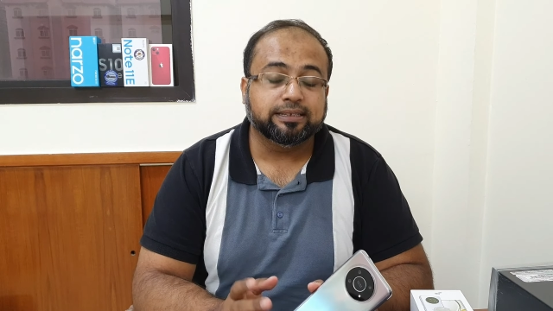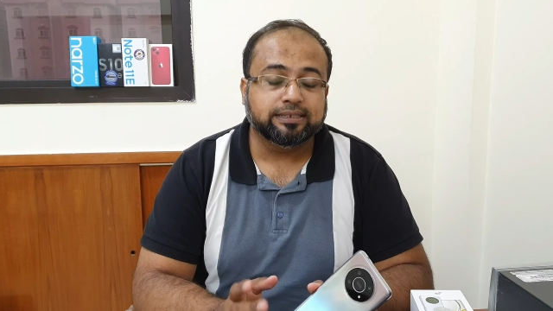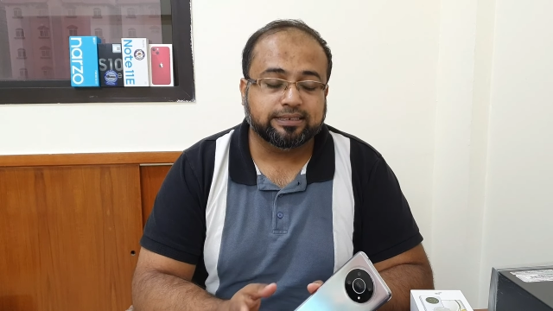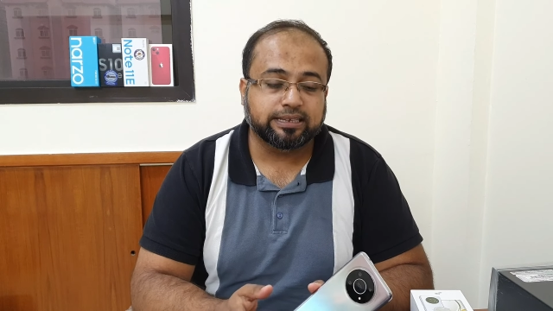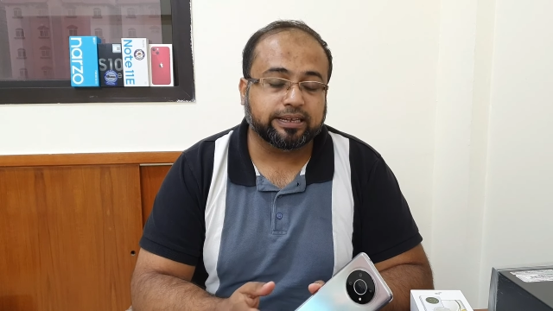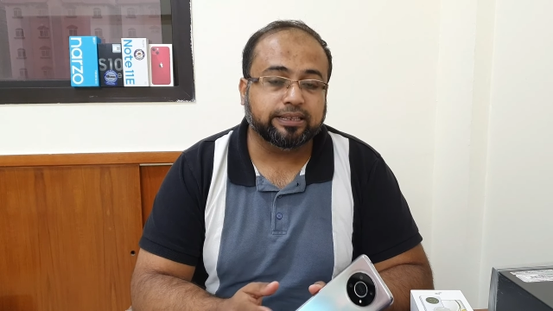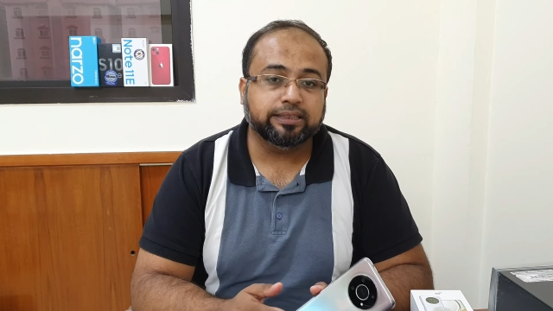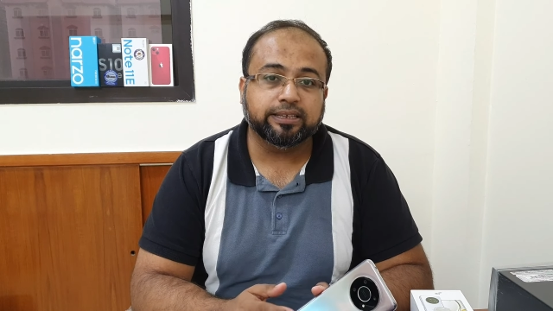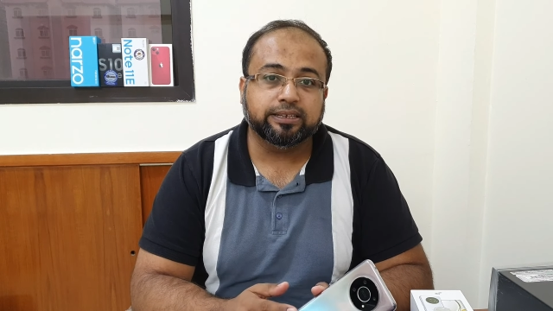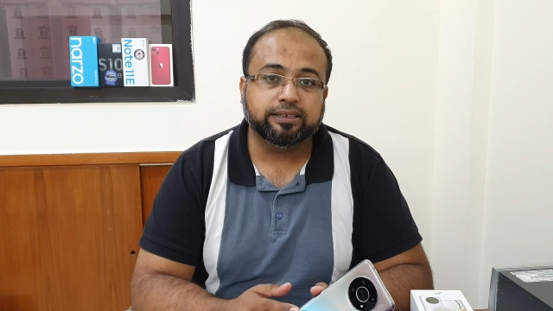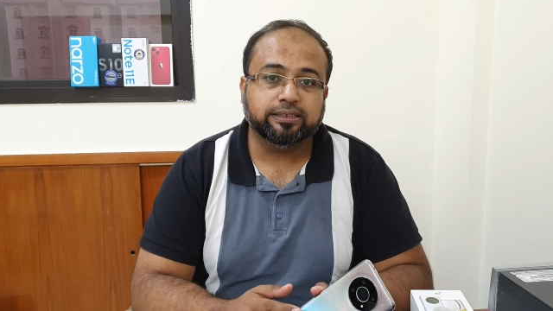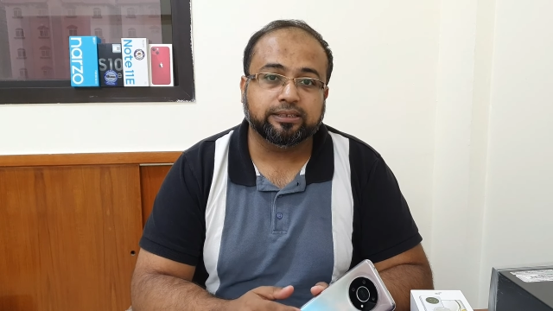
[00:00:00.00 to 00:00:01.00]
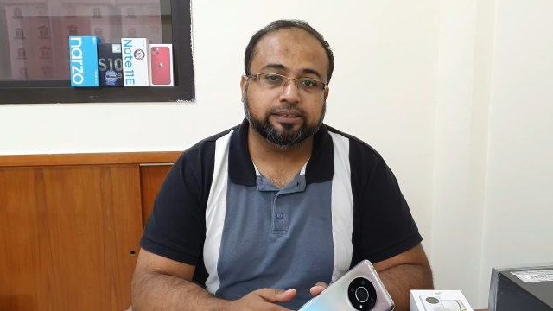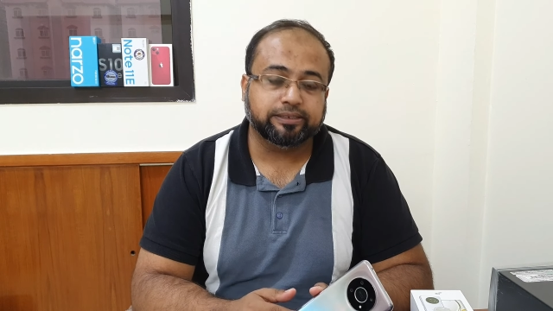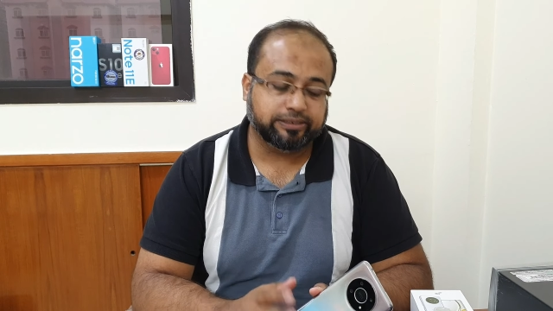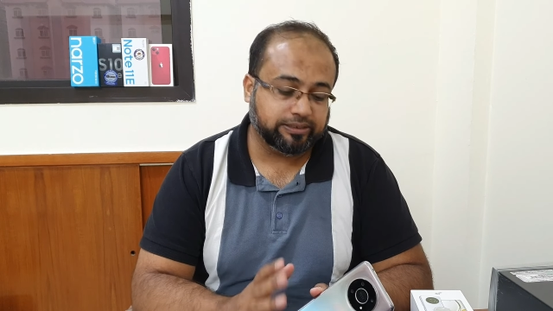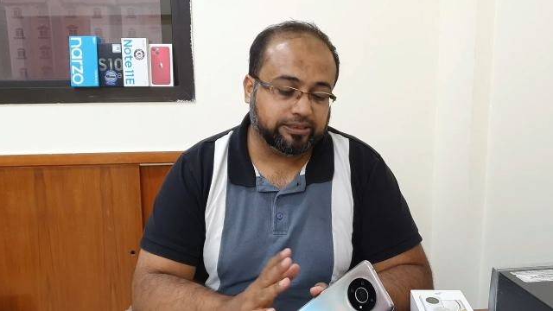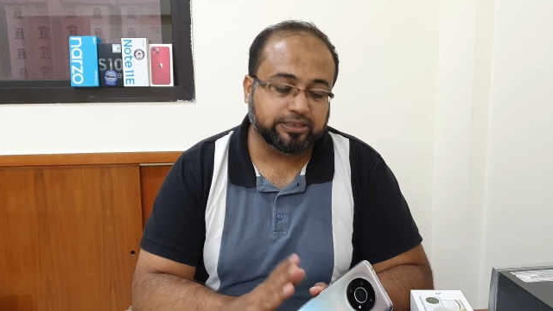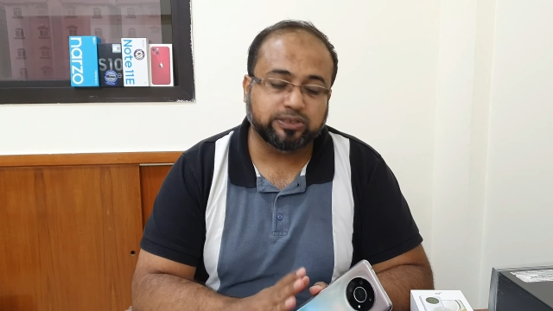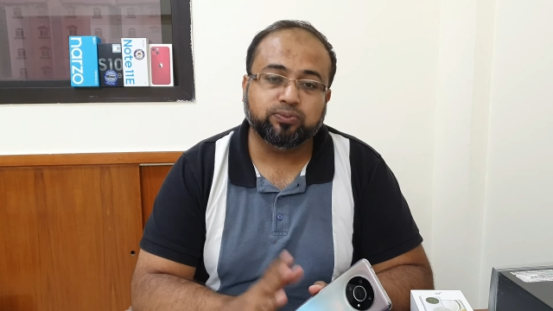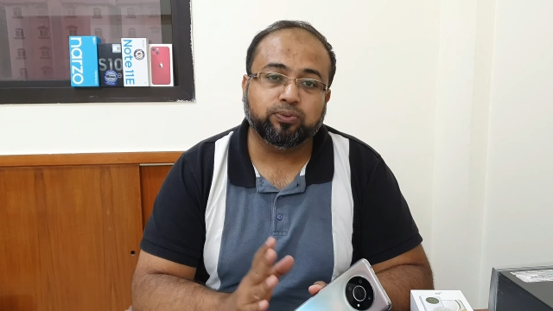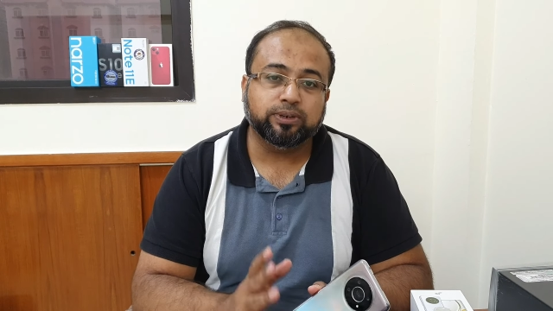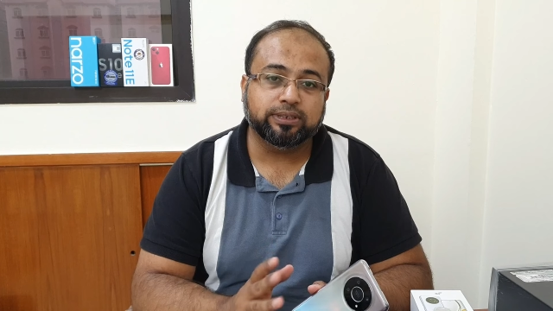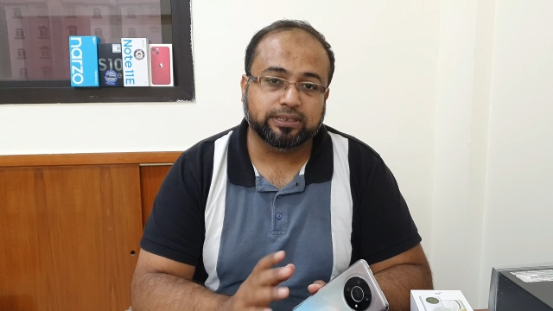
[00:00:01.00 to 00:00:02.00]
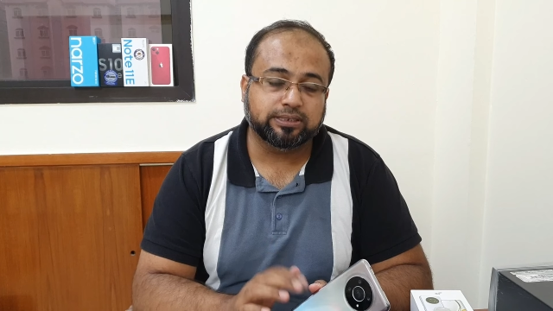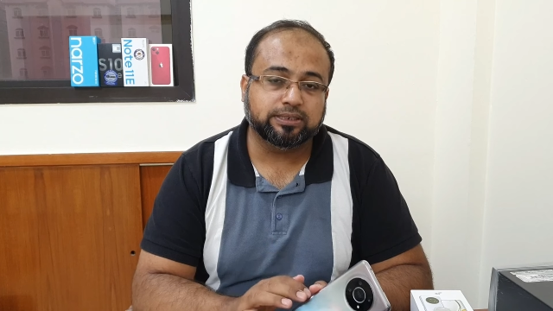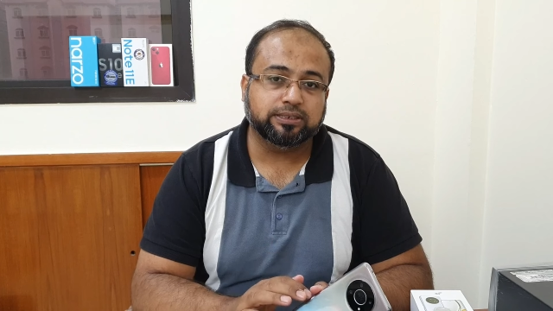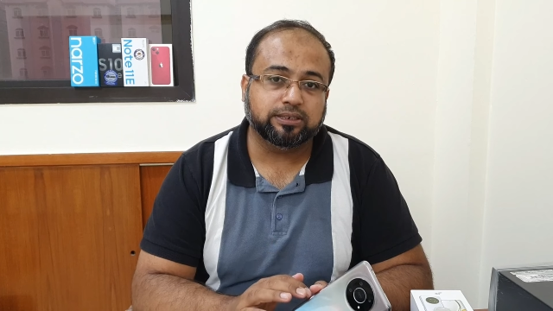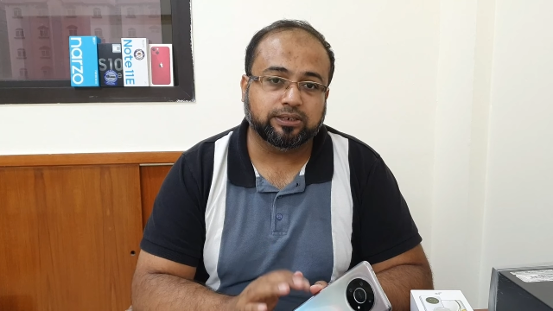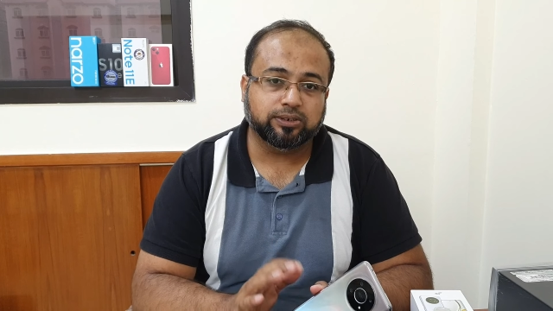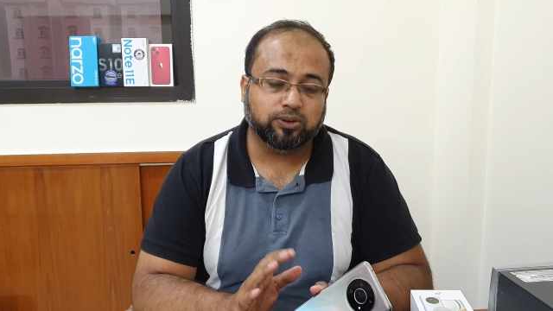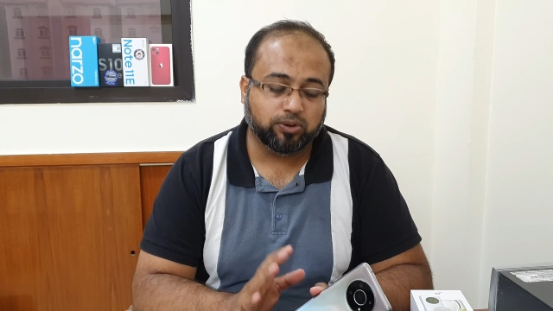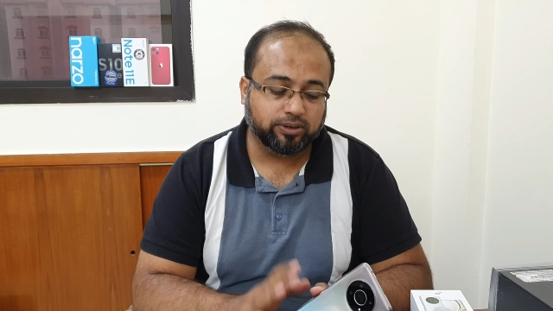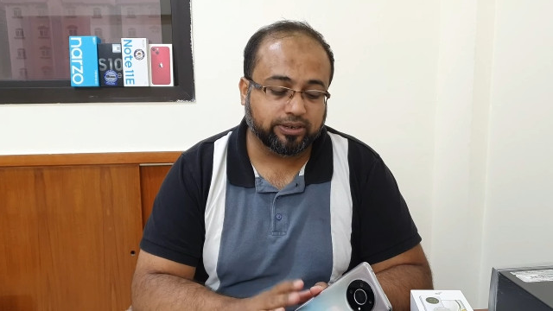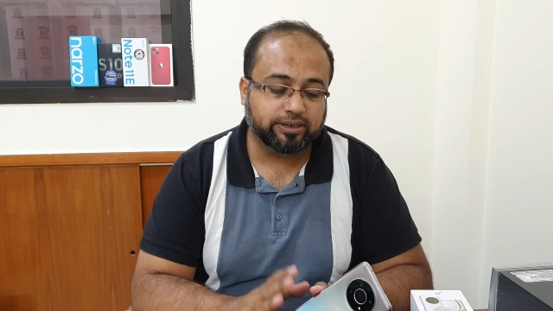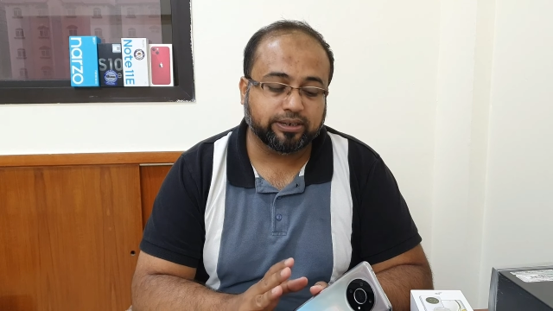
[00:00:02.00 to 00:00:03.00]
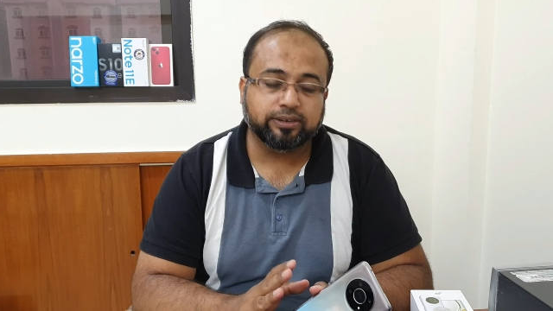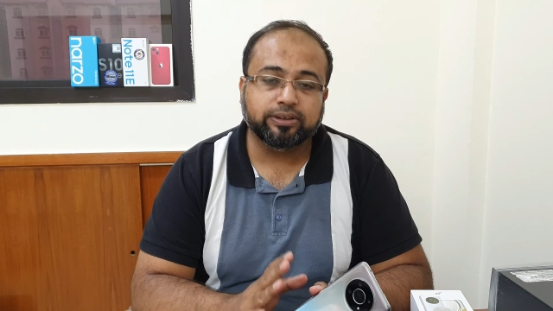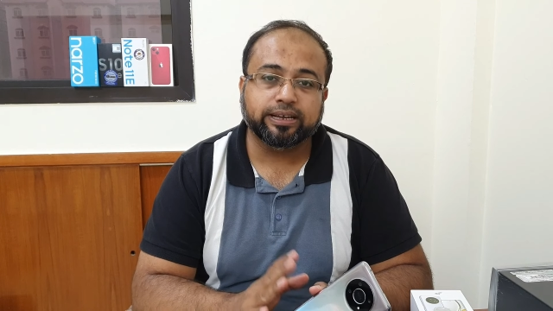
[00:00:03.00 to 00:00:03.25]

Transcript: Second thing, this Honor